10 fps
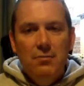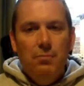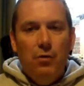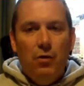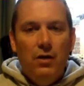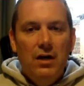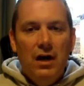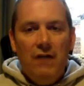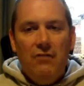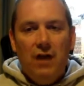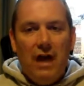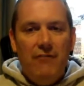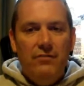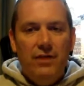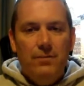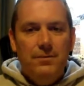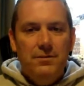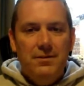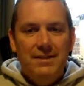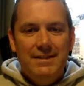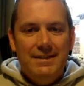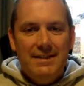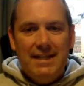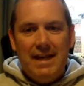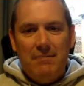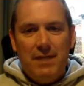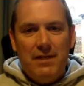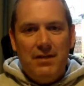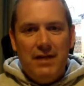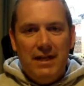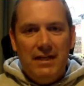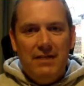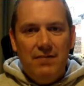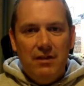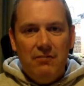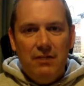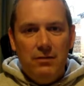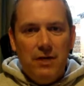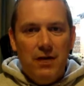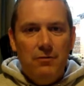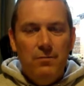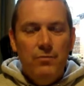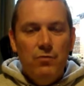But I've got every opportunity to get back on it and give it a real go.